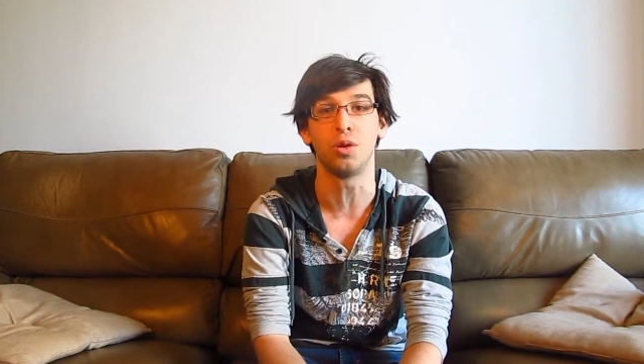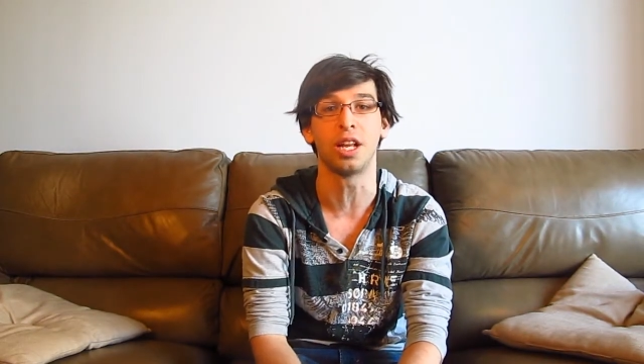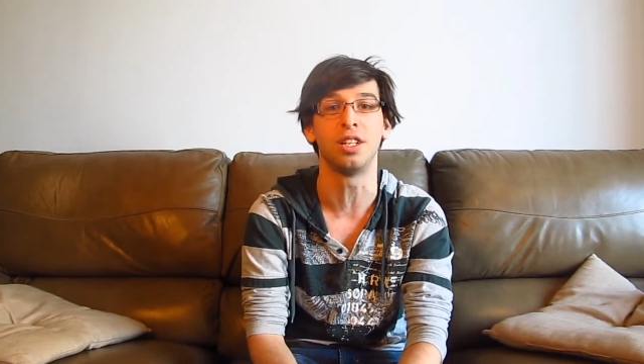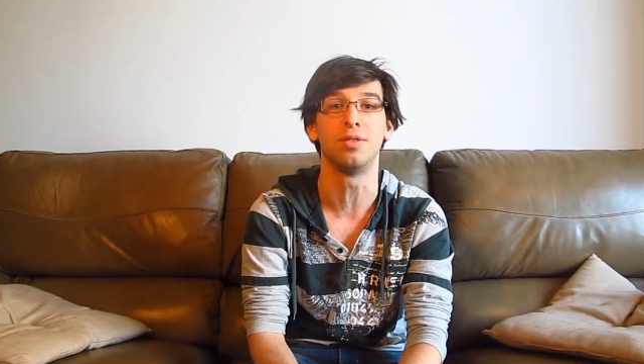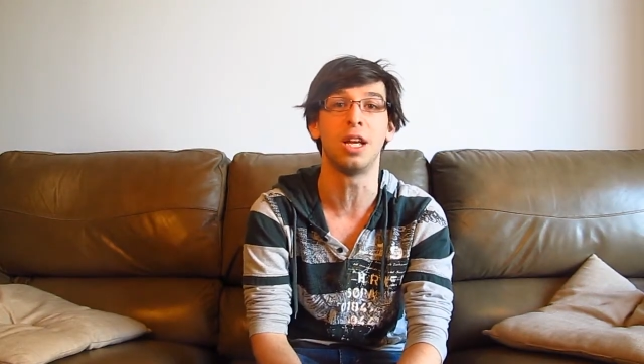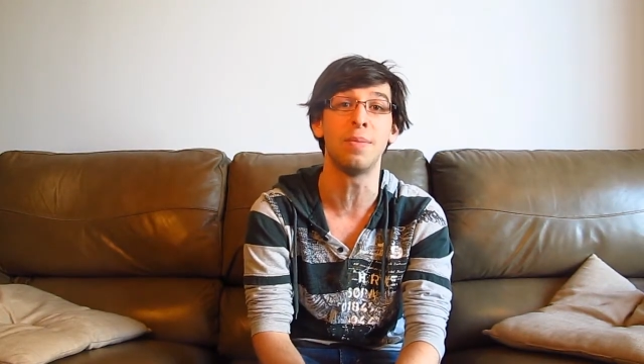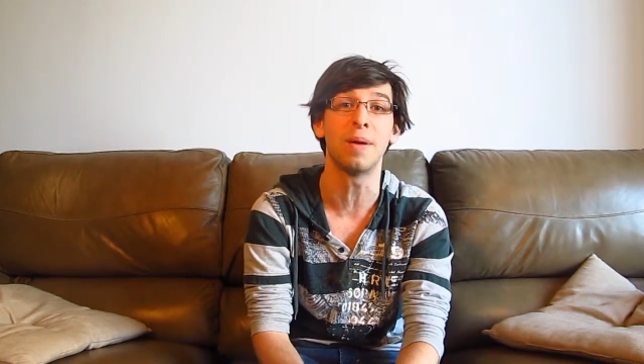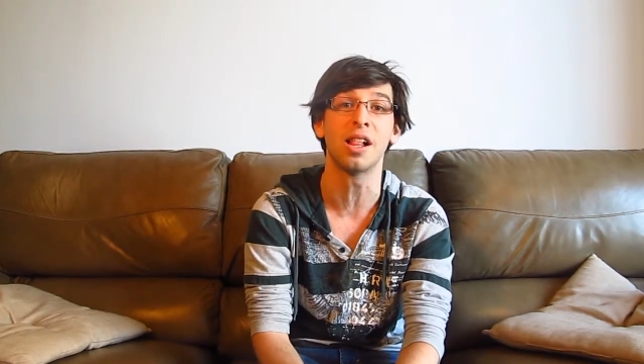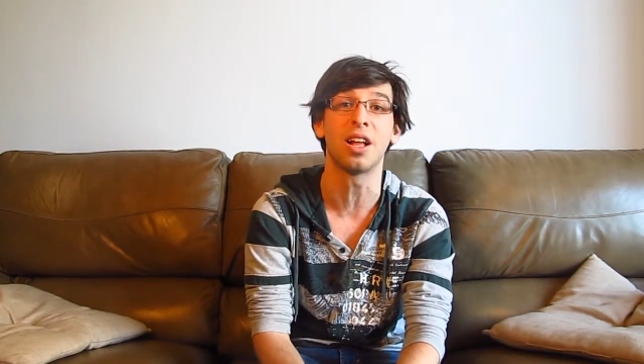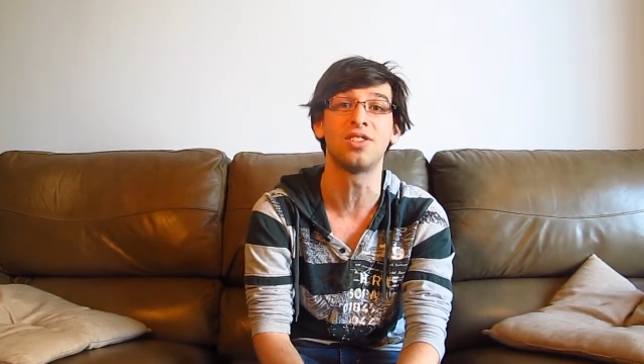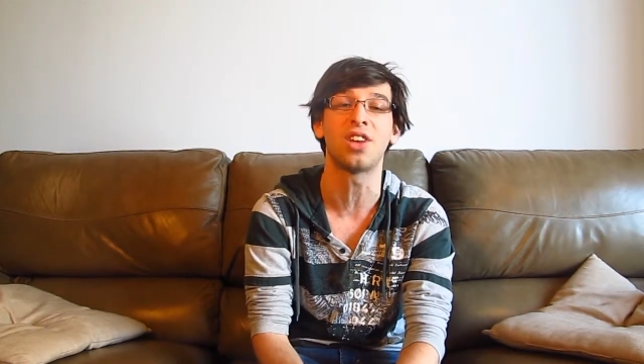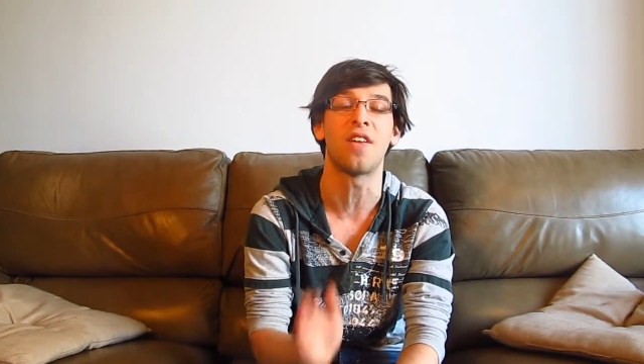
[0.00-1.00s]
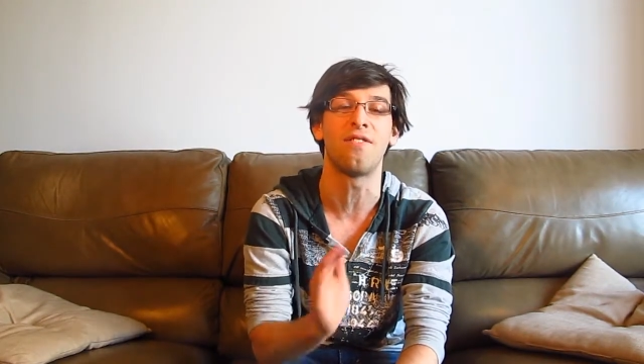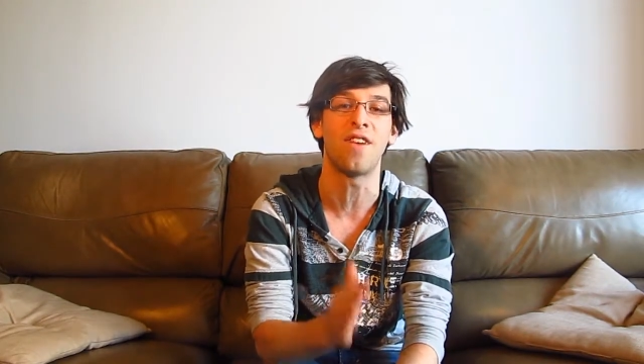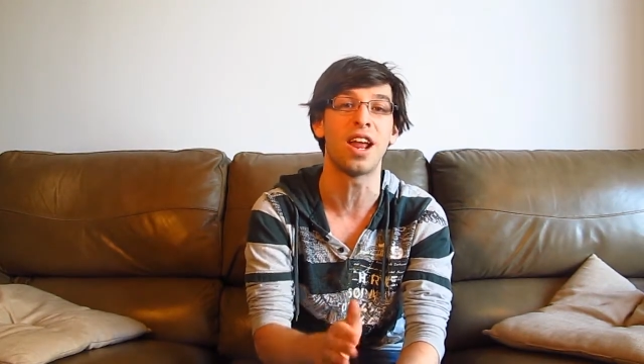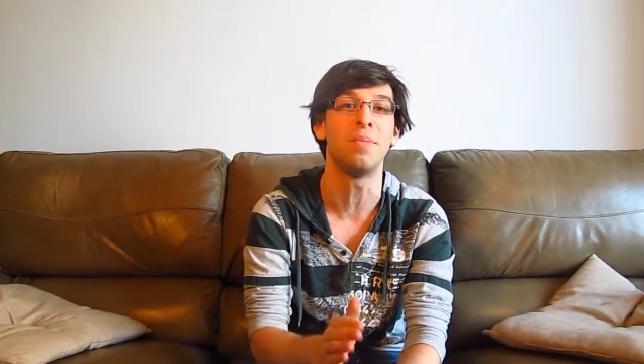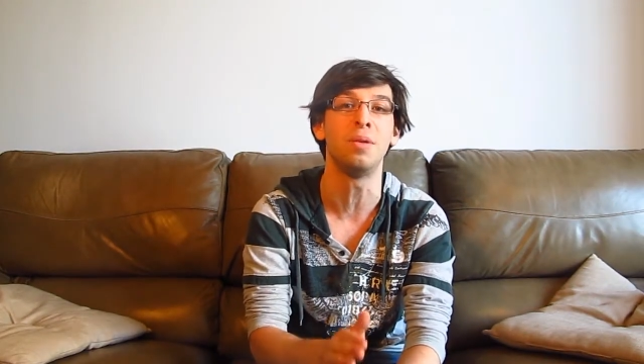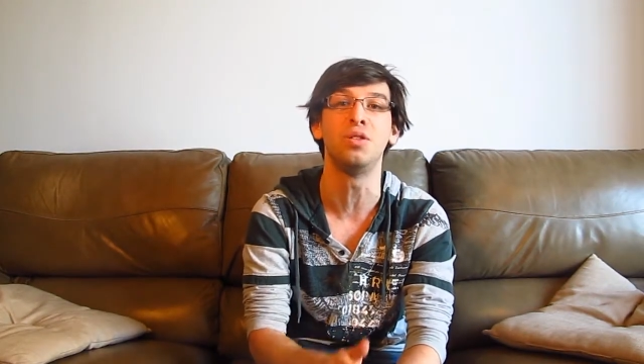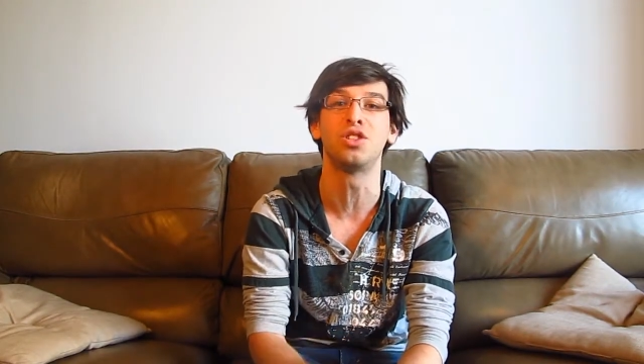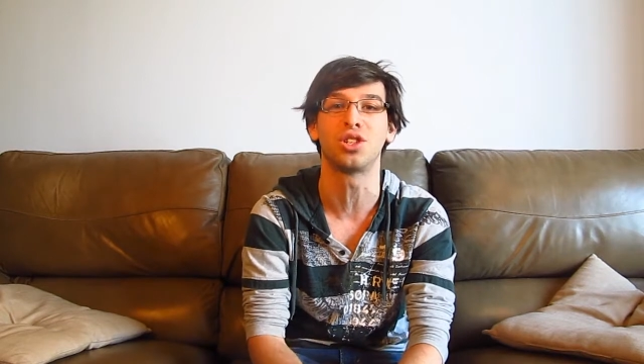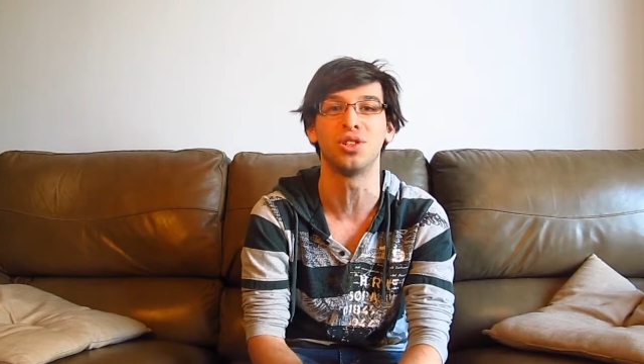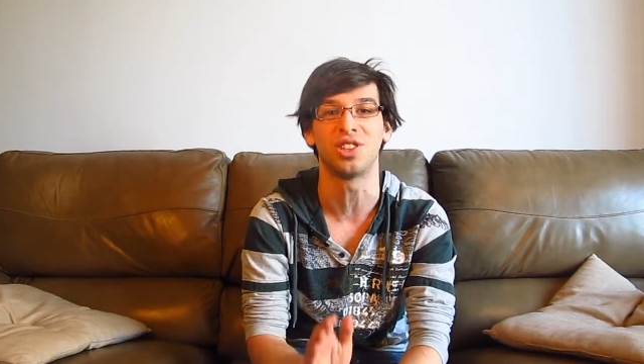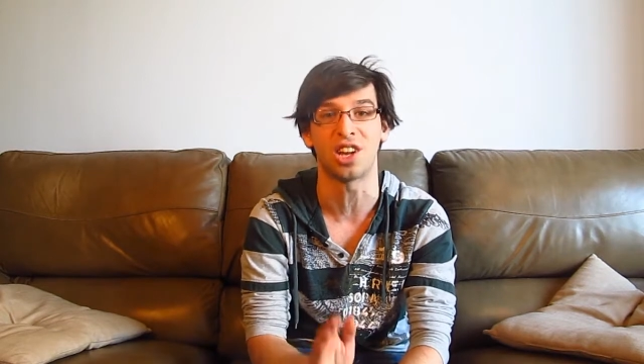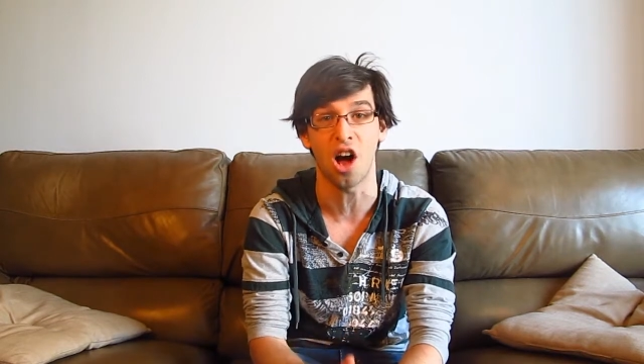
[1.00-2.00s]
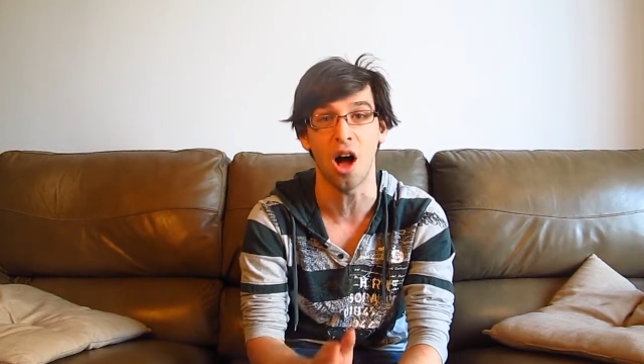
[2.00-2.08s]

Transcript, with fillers: you can email us at fandommusicals at